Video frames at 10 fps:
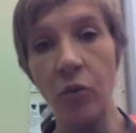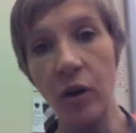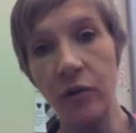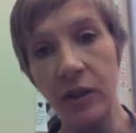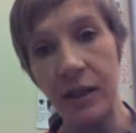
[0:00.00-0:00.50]
got
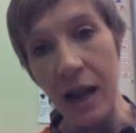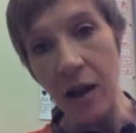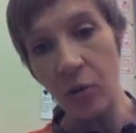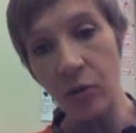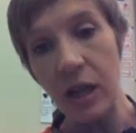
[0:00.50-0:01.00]
rid of the
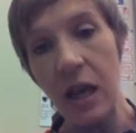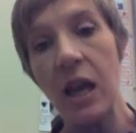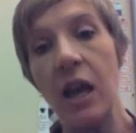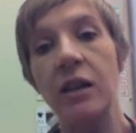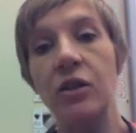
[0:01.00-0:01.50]
sound
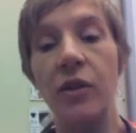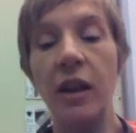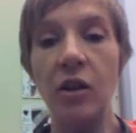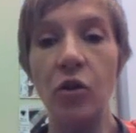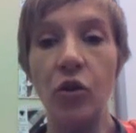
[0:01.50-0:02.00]

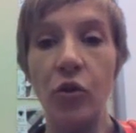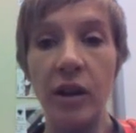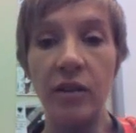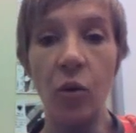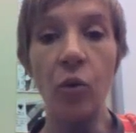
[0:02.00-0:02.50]
so that they could
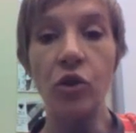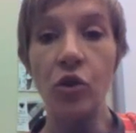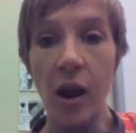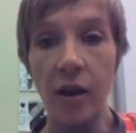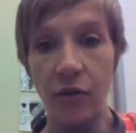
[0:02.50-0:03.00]
create their
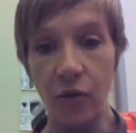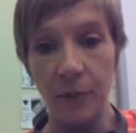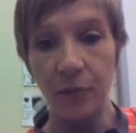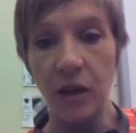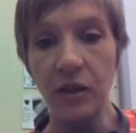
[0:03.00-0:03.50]
own track
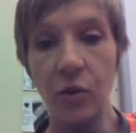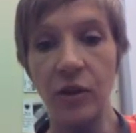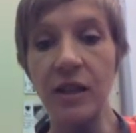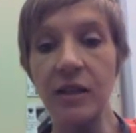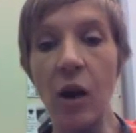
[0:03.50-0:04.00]
for it.
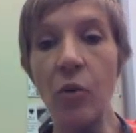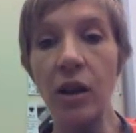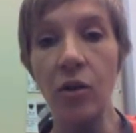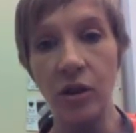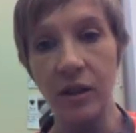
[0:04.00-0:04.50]
So this is
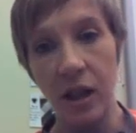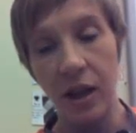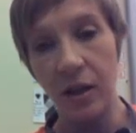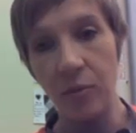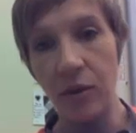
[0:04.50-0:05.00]
how it looks
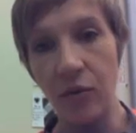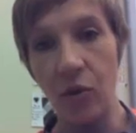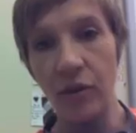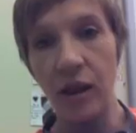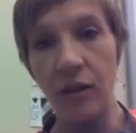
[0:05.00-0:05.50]
like
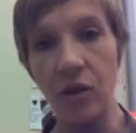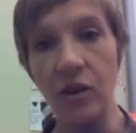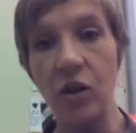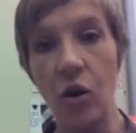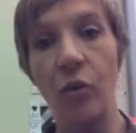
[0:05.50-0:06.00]
before they
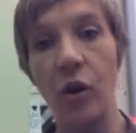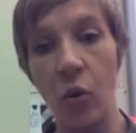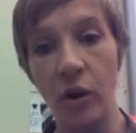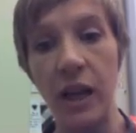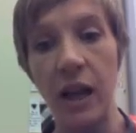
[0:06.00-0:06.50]
even start
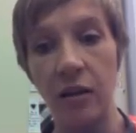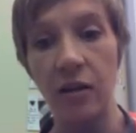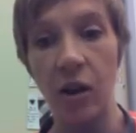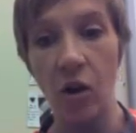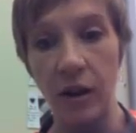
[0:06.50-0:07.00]
recording anything